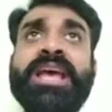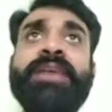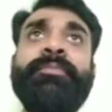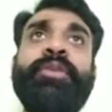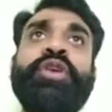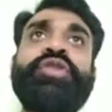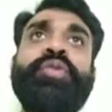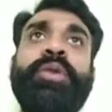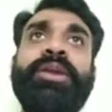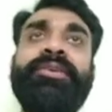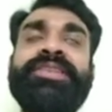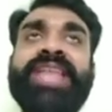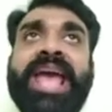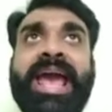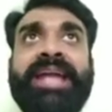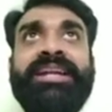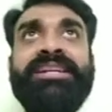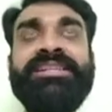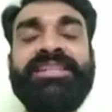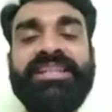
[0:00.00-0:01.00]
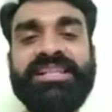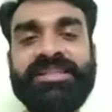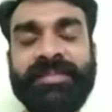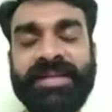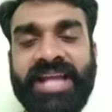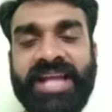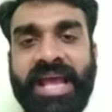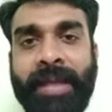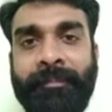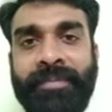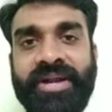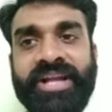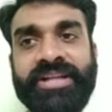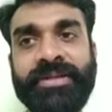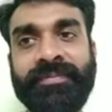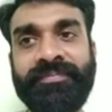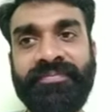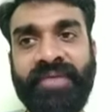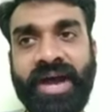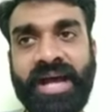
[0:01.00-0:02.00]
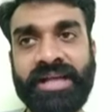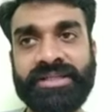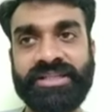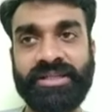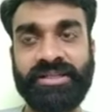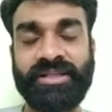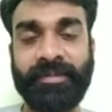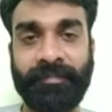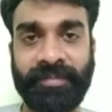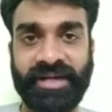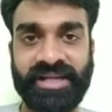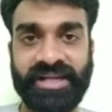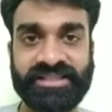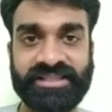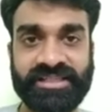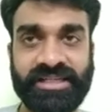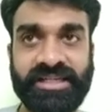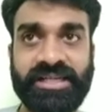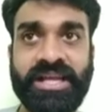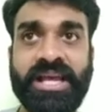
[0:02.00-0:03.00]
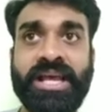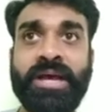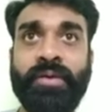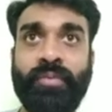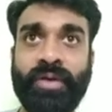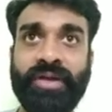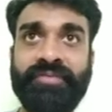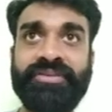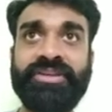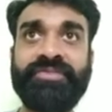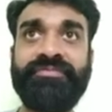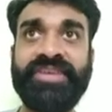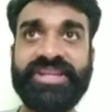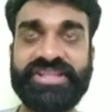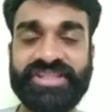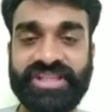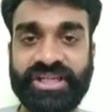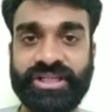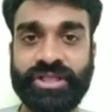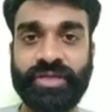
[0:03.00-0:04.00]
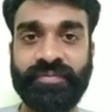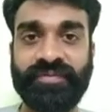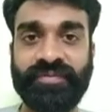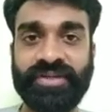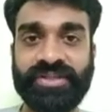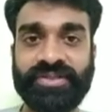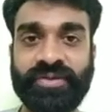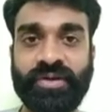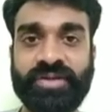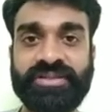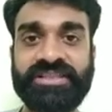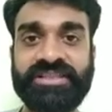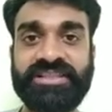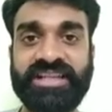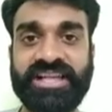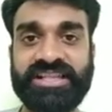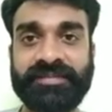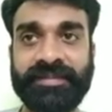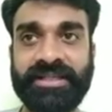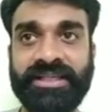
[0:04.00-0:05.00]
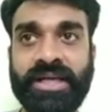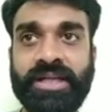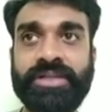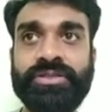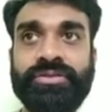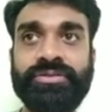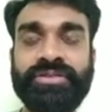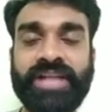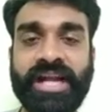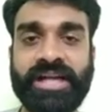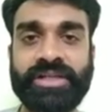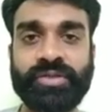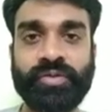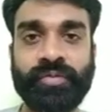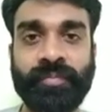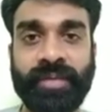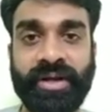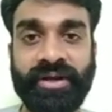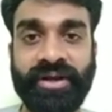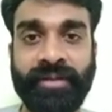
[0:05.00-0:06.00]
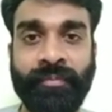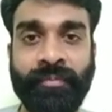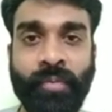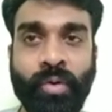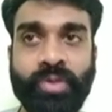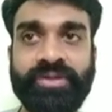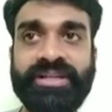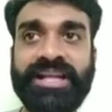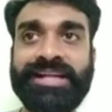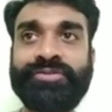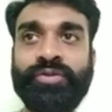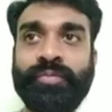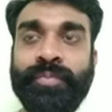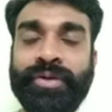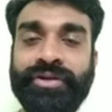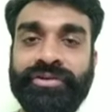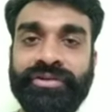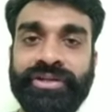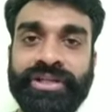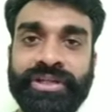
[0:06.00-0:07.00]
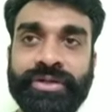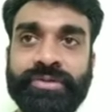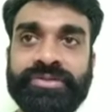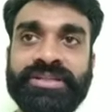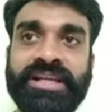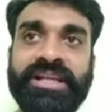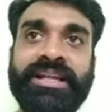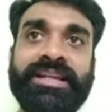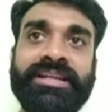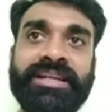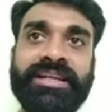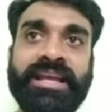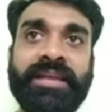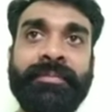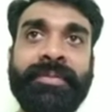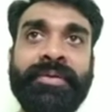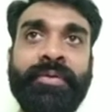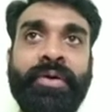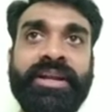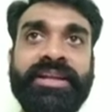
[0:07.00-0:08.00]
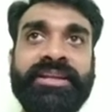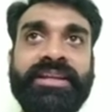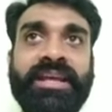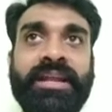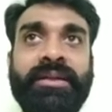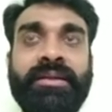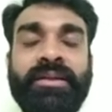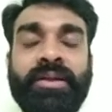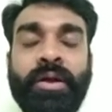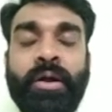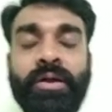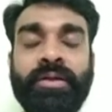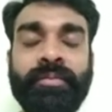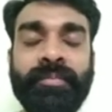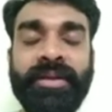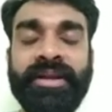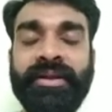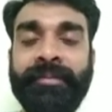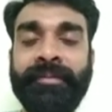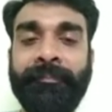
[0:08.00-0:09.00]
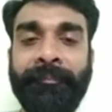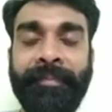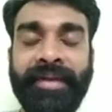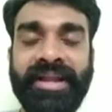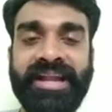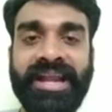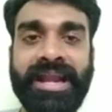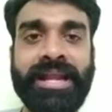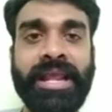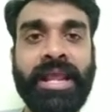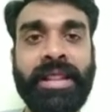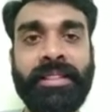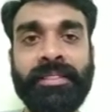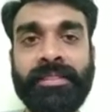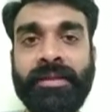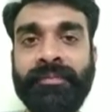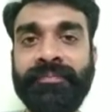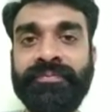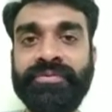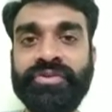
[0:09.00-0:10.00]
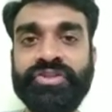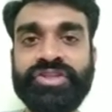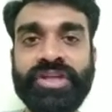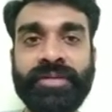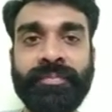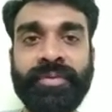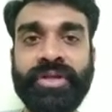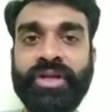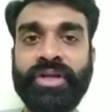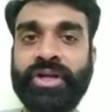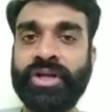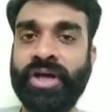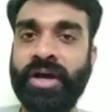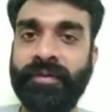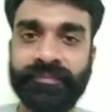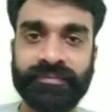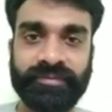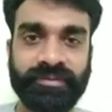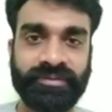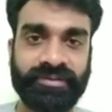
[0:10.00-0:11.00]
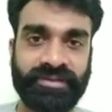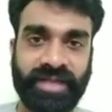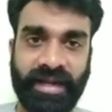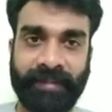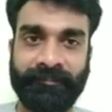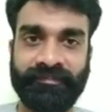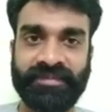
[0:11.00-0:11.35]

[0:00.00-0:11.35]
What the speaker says: Because whatever the errors that has been happened in the past, in the present, whatever the wastage of resources that has been done, so that should be removed, that should be reduced, and it cannot be repeated in the future period of time.